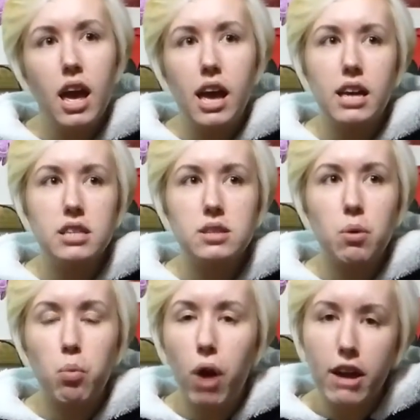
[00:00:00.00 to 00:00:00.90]
His
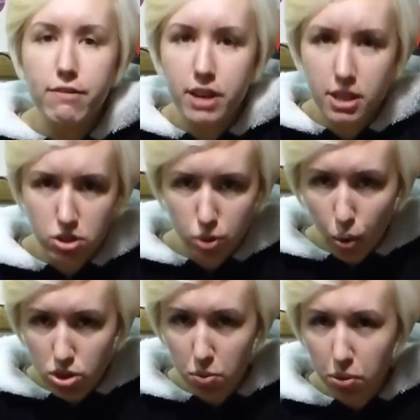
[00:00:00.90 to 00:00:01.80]
wife and his
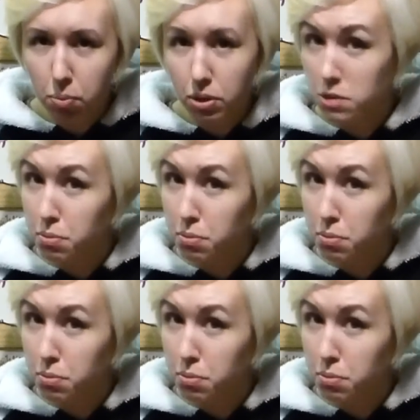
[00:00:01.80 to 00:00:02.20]
daughter were the ones